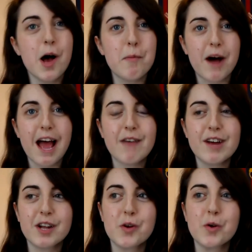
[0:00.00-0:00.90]
But I have
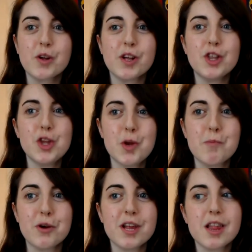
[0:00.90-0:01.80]
had
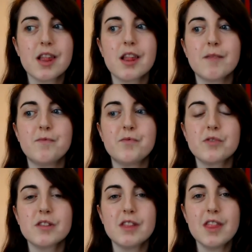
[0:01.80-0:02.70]
numerous
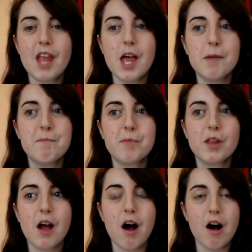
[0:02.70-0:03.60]

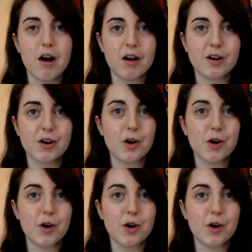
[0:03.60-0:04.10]
heart